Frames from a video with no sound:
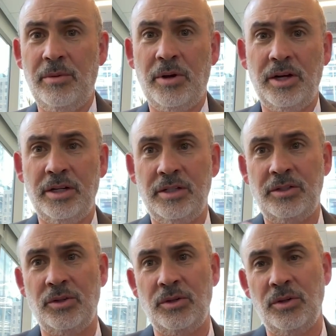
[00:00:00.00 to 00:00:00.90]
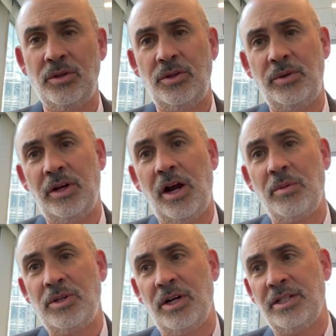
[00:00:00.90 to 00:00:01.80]
markets or doing
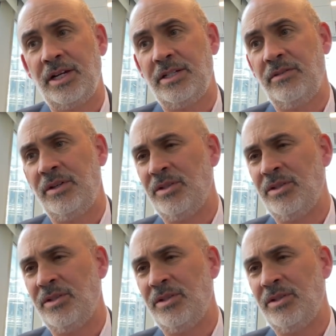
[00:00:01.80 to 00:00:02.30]
arbitrage activity.